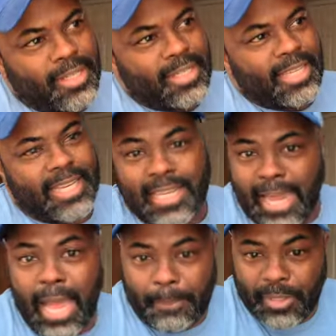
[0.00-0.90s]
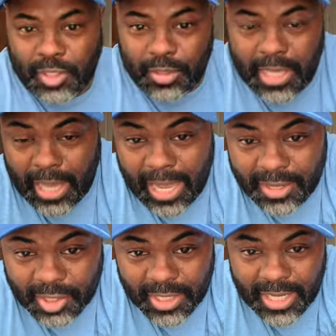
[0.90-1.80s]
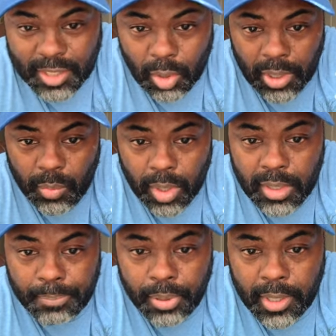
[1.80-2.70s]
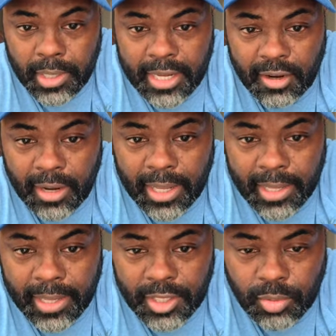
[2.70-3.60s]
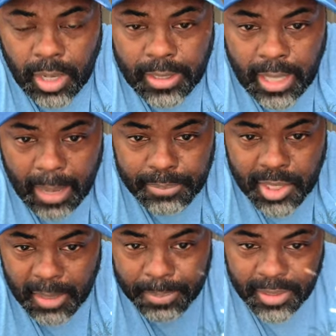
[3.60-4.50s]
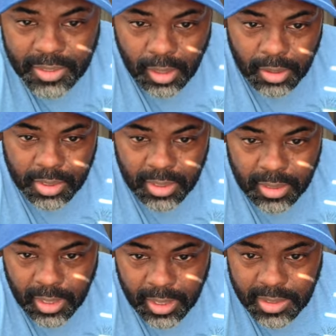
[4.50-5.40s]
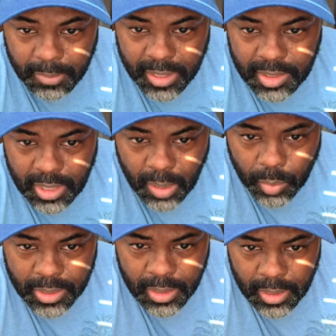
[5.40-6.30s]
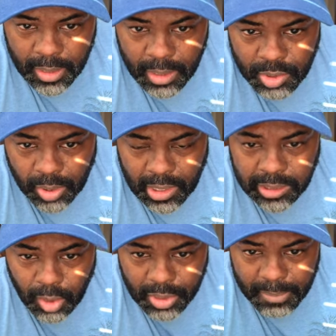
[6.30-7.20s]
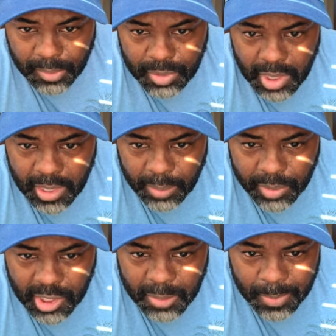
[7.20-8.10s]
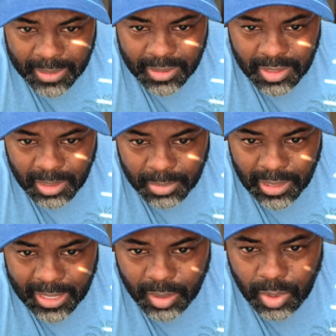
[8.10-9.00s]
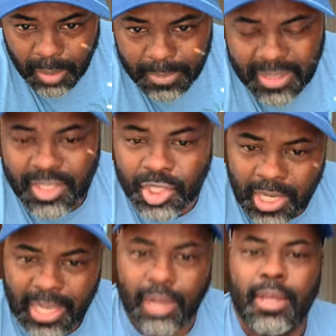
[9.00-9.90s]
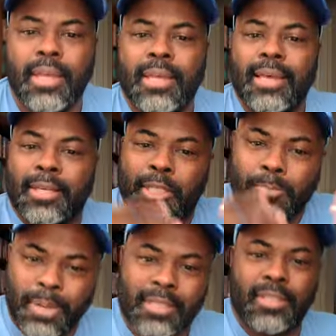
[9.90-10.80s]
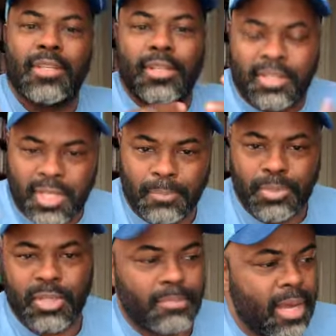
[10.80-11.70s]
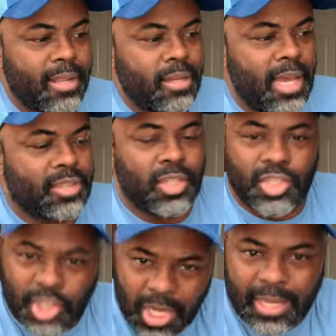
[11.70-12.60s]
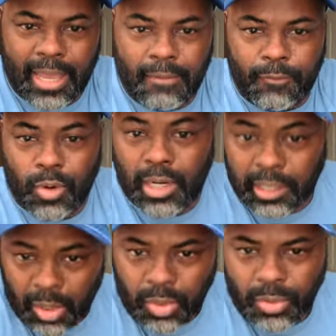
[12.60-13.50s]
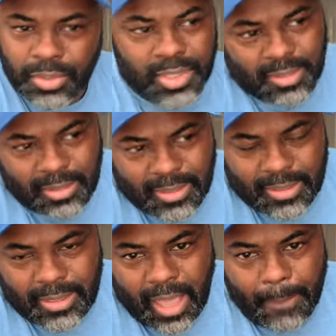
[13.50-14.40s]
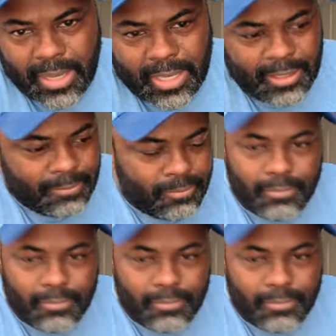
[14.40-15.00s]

it can happen. So yeah, I understand totally wanting to put it in their hands, right? I'm tip exhausted. Uh, somebody said I went to a clothing boutique and was expected to tip the lady who helped me at the checkout. Expected to tip somebody at the checkout for clothes? I mean,